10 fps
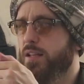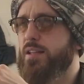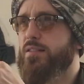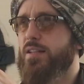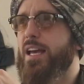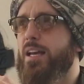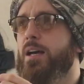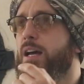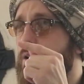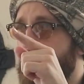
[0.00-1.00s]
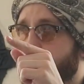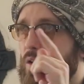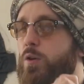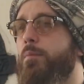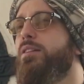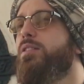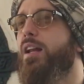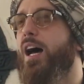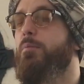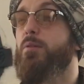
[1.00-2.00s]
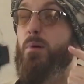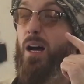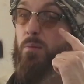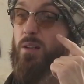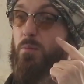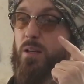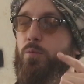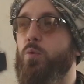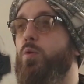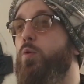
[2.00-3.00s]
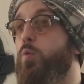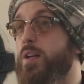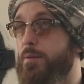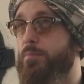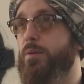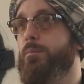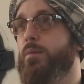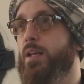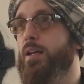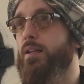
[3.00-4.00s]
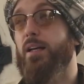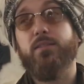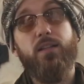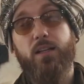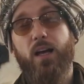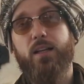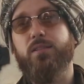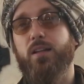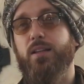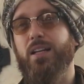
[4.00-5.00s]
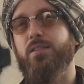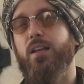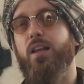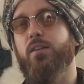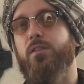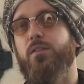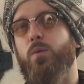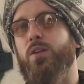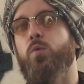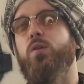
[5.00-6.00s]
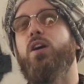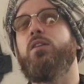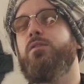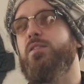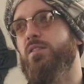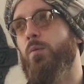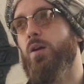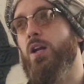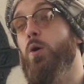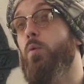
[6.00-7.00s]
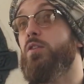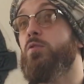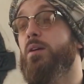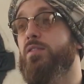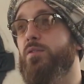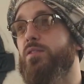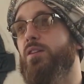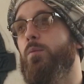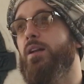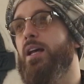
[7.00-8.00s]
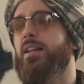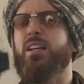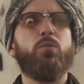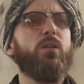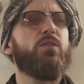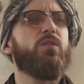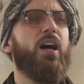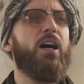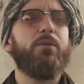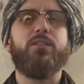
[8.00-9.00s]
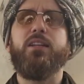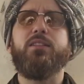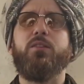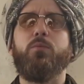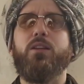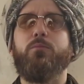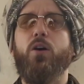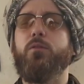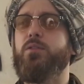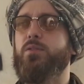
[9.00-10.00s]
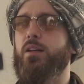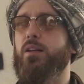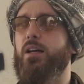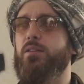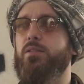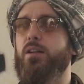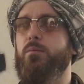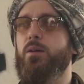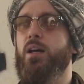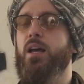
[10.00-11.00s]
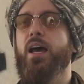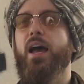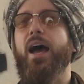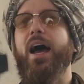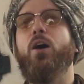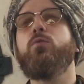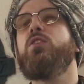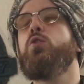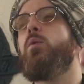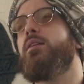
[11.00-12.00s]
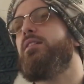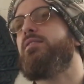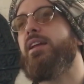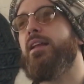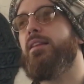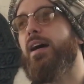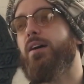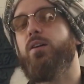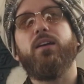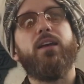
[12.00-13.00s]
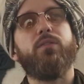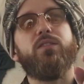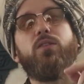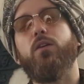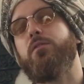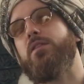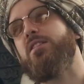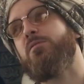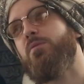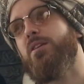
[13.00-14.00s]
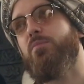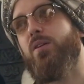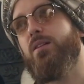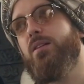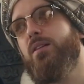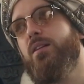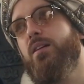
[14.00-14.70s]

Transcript: which, to this day, when you mention Habib Ahmed, people will weep. That's a love when you yearn for someone, when you miss for someone. That's what the Sahaba tasted with the Prophet sallallahu alaihi wasallam. How do you understand that if it's not for these people?